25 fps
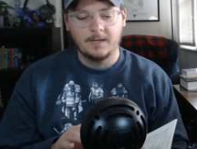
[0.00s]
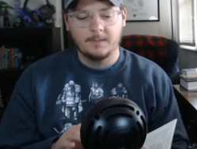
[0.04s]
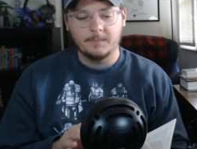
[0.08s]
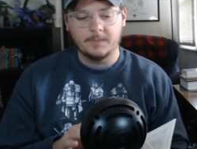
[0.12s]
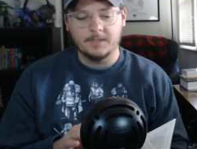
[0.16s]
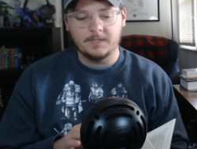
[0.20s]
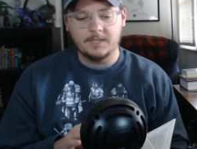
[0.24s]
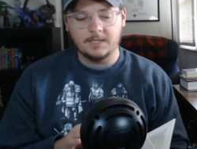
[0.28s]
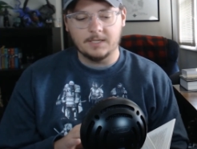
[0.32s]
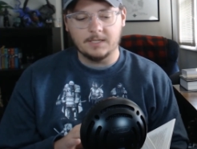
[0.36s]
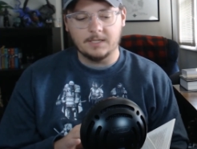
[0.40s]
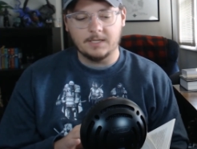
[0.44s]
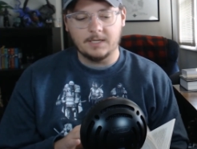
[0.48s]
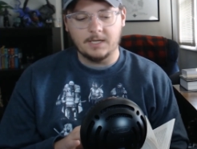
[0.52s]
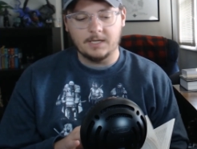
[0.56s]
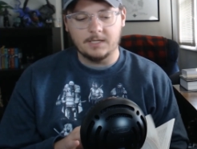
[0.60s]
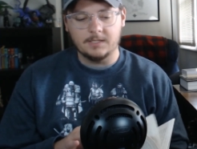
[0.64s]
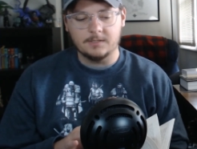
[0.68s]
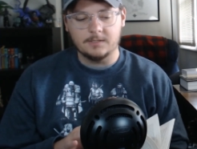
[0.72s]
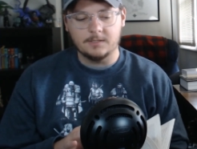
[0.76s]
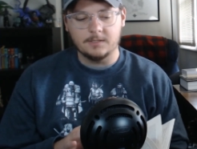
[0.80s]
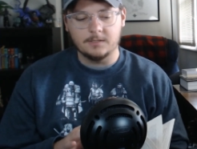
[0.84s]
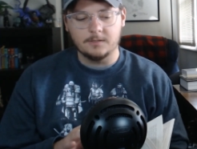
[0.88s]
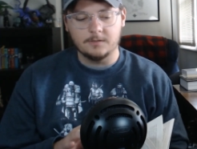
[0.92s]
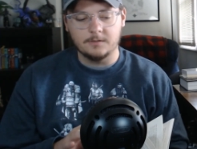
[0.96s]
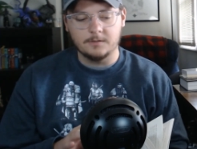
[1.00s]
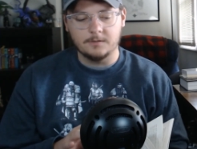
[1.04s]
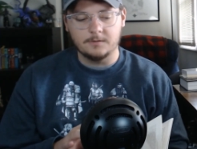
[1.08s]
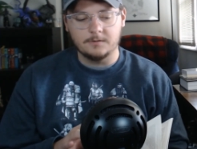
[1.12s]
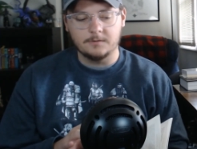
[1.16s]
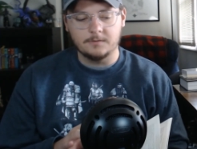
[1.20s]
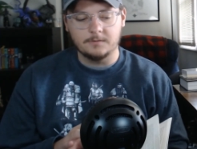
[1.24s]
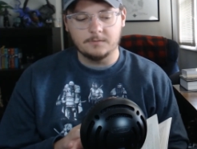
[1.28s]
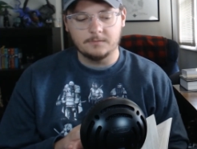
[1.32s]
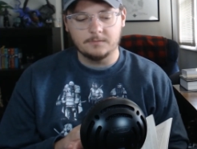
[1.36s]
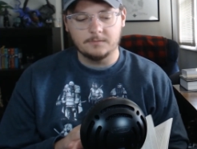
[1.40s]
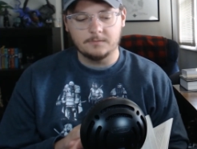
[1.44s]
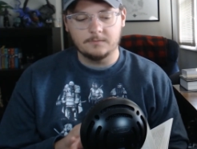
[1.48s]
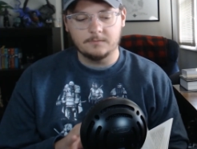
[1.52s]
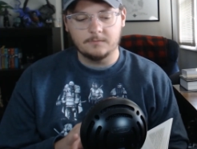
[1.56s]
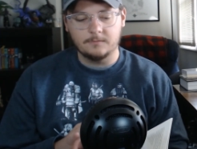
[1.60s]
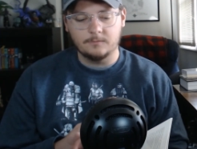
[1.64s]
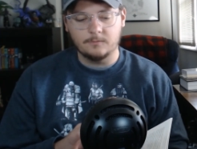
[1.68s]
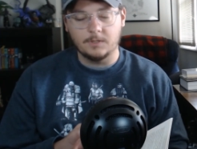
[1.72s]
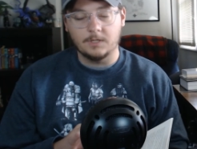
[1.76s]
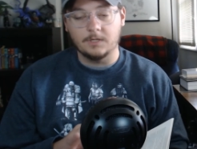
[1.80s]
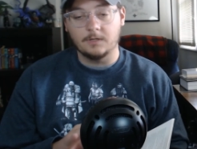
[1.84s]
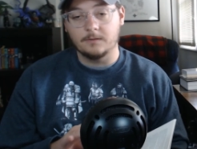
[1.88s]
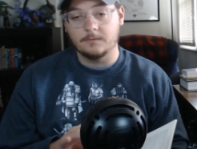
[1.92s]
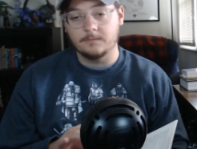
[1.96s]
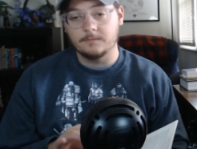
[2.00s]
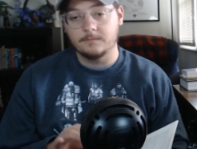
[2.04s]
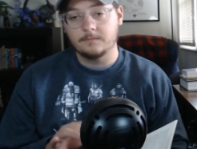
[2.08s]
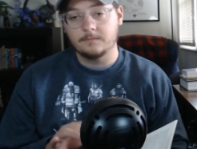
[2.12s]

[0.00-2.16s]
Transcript: But then Gesu, well,